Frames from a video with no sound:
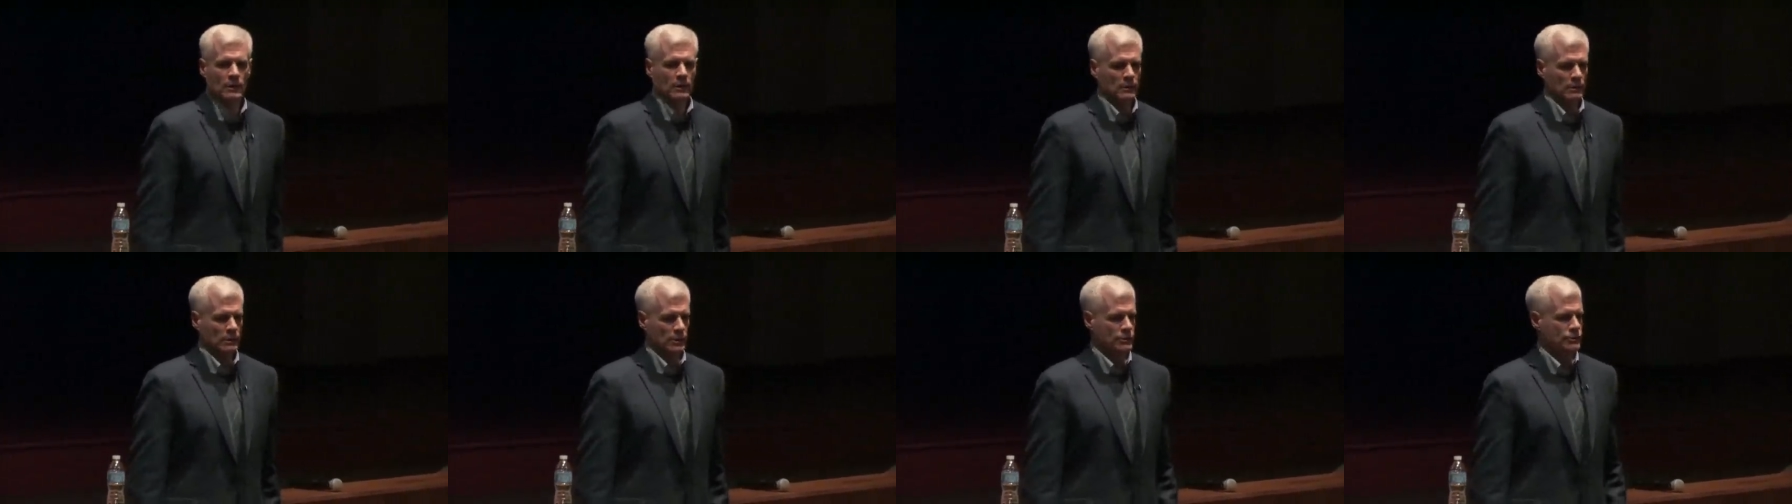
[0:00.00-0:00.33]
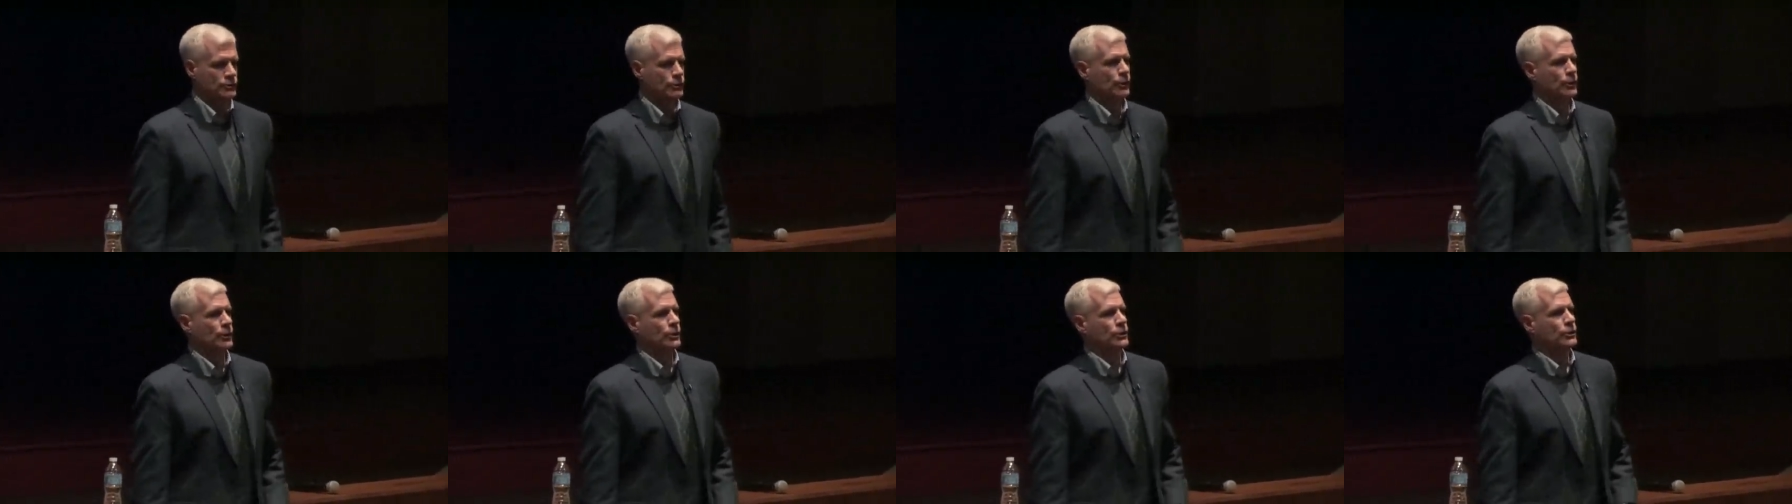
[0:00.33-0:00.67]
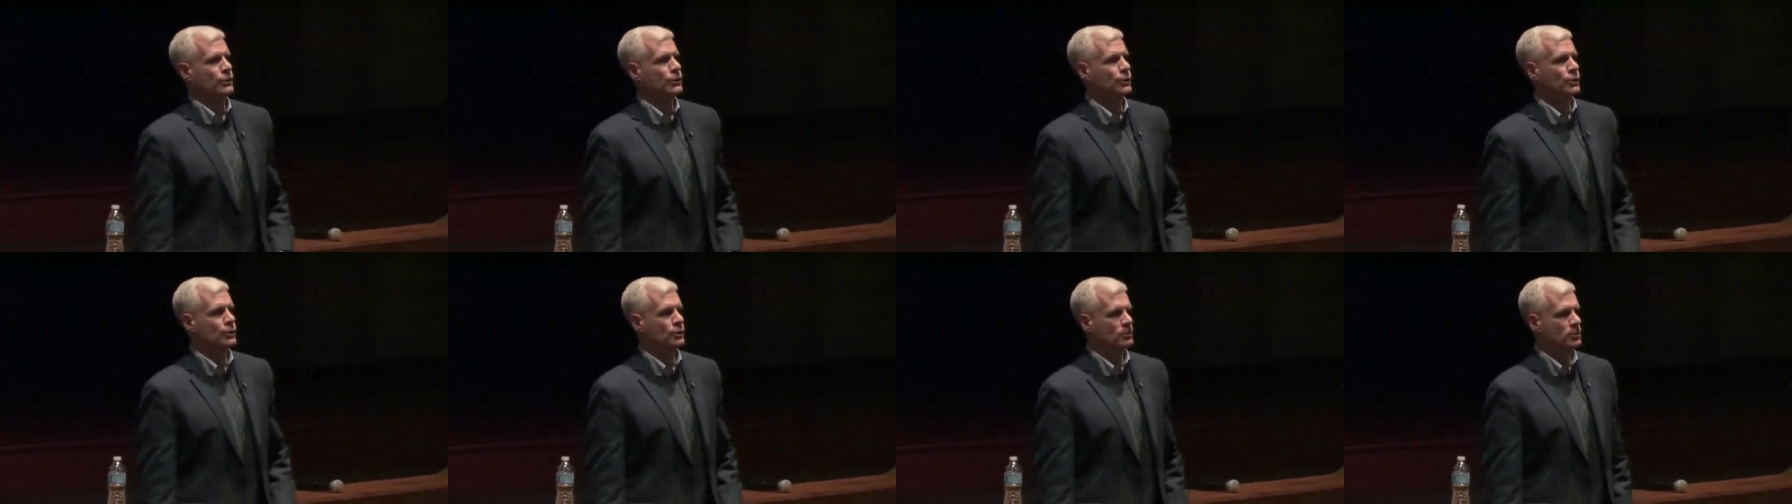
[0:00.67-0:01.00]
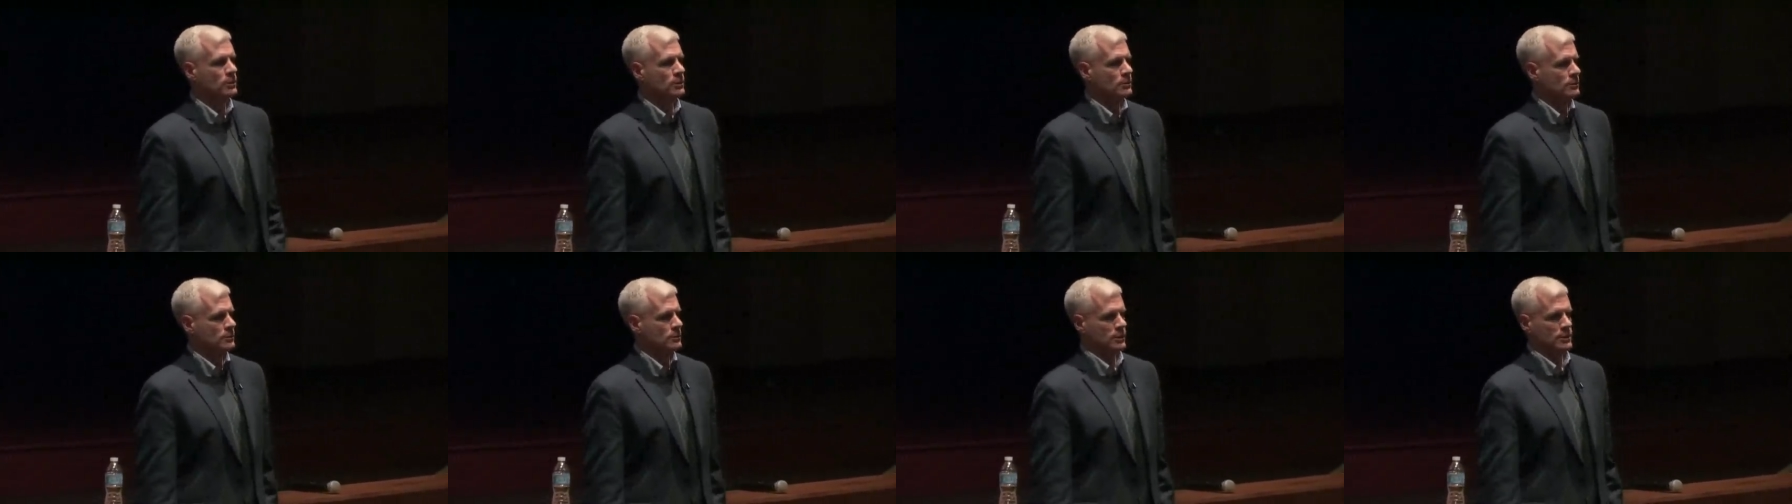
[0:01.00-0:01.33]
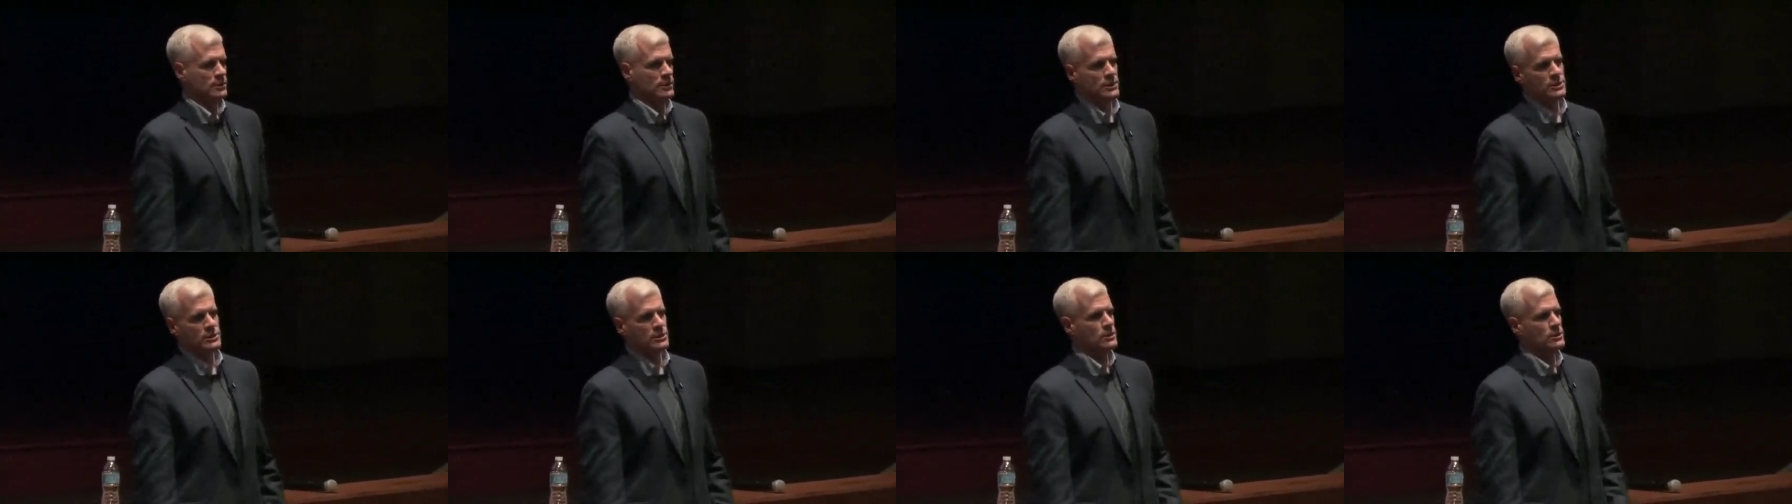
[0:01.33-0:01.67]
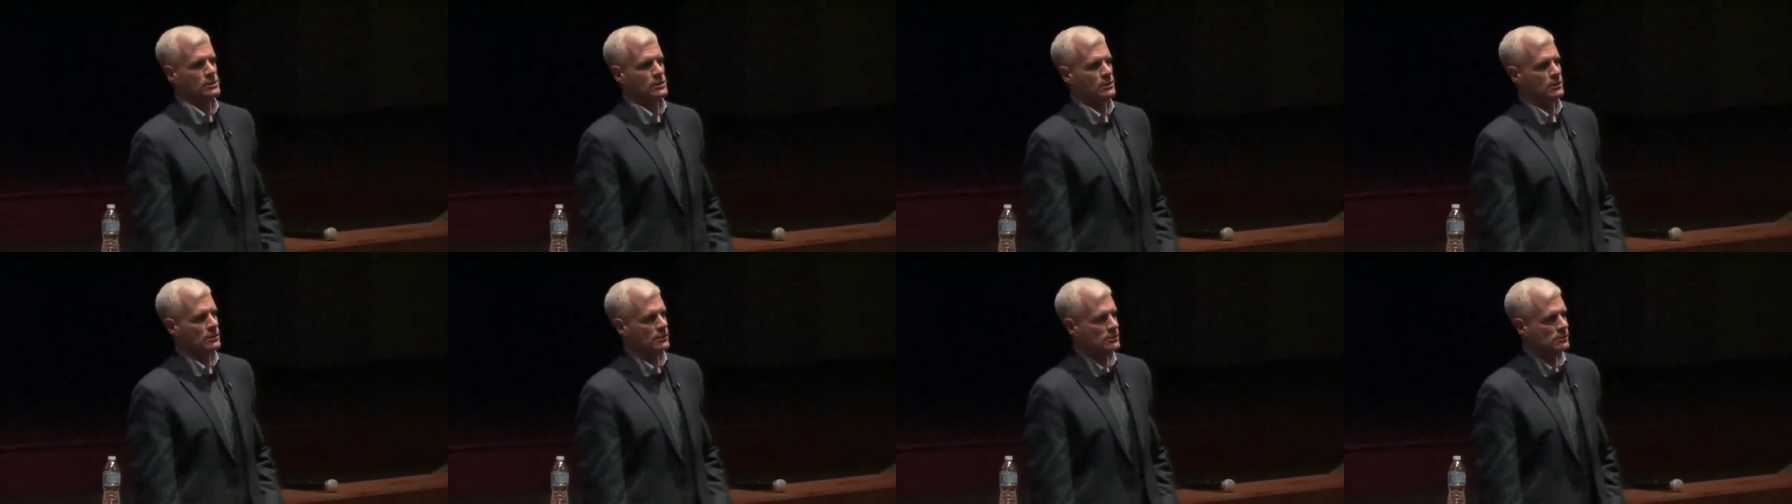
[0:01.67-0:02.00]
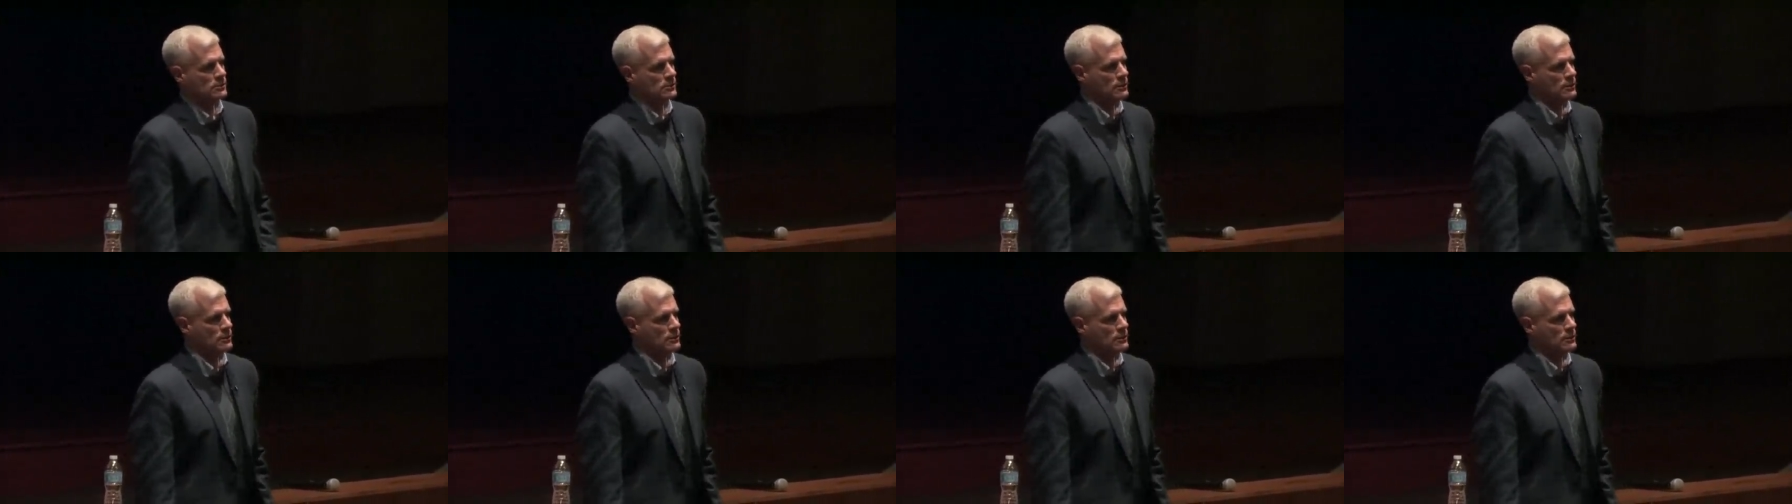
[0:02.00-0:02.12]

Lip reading: Let's do a cube, because that's easy.